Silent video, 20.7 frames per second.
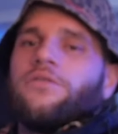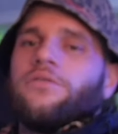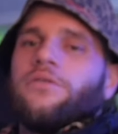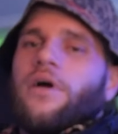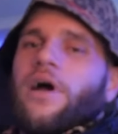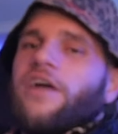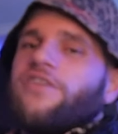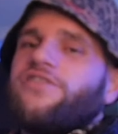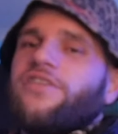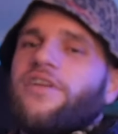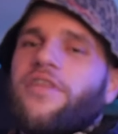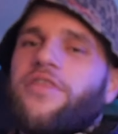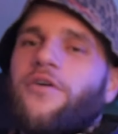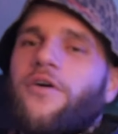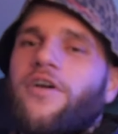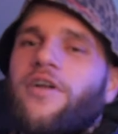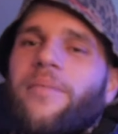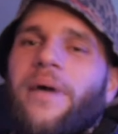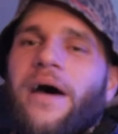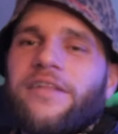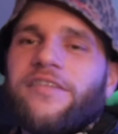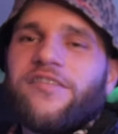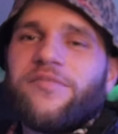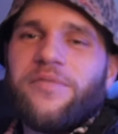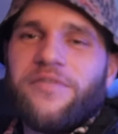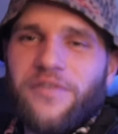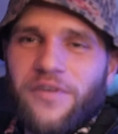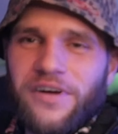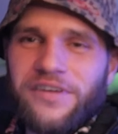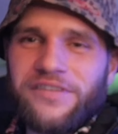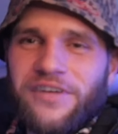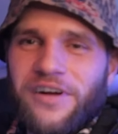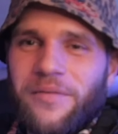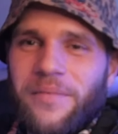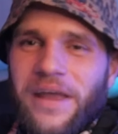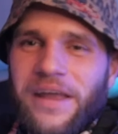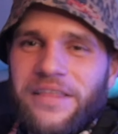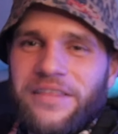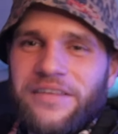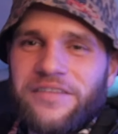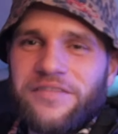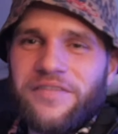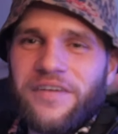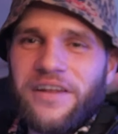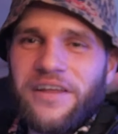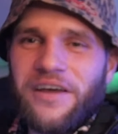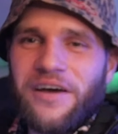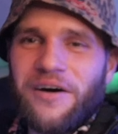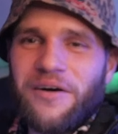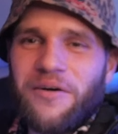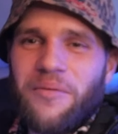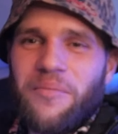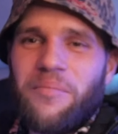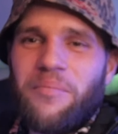I should have thought about this before I started making this video,